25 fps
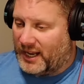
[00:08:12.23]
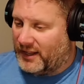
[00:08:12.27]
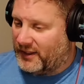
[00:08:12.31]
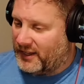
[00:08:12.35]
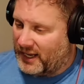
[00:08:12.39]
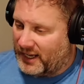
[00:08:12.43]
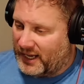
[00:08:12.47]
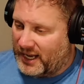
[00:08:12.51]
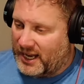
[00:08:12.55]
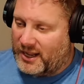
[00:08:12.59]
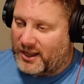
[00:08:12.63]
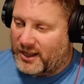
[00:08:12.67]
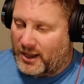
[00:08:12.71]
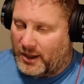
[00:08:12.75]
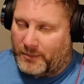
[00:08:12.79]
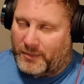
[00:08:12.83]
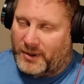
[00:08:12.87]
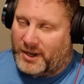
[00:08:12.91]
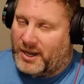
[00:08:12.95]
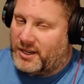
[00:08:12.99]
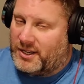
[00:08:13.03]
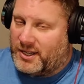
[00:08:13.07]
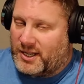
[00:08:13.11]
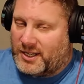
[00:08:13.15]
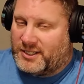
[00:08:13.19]
And then he come
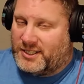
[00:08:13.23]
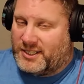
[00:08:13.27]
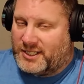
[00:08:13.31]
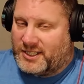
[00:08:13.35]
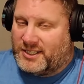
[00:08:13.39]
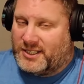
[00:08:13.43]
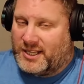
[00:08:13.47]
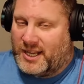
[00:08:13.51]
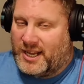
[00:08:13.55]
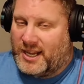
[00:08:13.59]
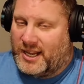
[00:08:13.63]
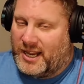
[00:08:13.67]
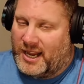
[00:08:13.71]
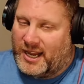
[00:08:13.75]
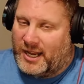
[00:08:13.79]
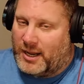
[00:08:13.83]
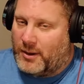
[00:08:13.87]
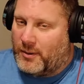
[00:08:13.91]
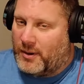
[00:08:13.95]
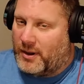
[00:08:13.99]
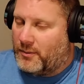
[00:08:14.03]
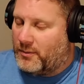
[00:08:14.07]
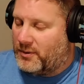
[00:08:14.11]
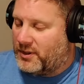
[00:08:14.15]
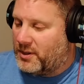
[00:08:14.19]
in and does this thing
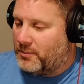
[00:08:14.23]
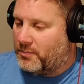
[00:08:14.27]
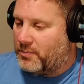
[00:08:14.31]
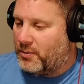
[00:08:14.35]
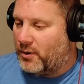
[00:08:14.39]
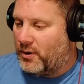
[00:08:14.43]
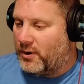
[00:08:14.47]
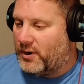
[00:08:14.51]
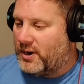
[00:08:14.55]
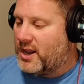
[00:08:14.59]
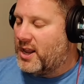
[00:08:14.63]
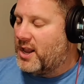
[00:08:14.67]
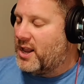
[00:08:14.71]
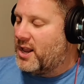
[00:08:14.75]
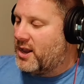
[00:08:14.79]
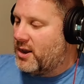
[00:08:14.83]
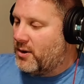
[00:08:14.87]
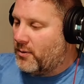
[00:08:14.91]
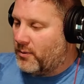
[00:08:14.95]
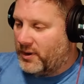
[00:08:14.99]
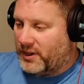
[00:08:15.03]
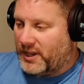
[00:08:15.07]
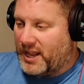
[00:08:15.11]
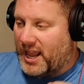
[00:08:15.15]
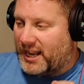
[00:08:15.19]
anyway with the perk
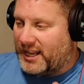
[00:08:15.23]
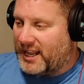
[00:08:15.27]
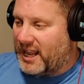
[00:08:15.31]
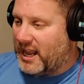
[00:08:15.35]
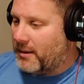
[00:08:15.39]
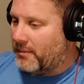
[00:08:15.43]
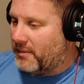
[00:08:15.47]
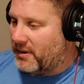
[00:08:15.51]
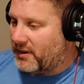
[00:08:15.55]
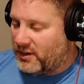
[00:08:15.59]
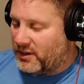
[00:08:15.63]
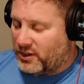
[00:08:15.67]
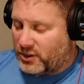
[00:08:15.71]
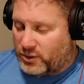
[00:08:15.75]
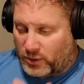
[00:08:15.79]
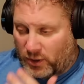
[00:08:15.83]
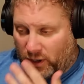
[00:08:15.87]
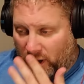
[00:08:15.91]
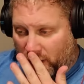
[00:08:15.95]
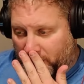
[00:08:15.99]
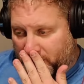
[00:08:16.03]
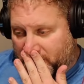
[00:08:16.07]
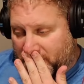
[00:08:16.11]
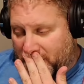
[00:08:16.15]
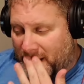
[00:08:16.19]
when that came in, the
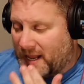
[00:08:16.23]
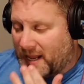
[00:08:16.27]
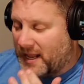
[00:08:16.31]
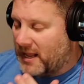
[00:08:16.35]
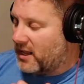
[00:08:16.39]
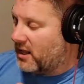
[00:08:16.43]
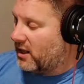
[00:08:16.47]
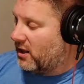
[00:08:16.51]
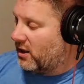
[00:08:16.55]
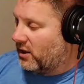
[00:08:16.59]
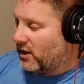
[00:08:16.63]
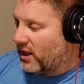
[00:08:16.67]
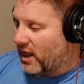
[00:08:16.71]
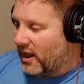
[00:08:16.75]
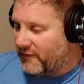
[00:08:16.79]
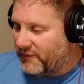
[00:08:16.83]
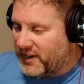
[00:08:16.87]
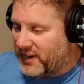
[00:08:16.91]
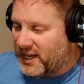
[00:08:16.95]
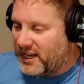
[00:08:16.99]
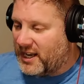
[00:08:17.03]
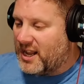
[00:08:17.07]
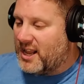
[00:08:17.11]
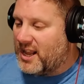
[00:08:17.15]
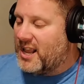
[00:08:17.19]
drums,
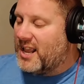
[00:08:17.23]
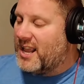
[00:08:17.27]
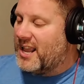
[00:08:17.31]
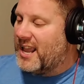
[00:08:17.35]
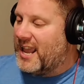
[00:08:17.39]
loved it.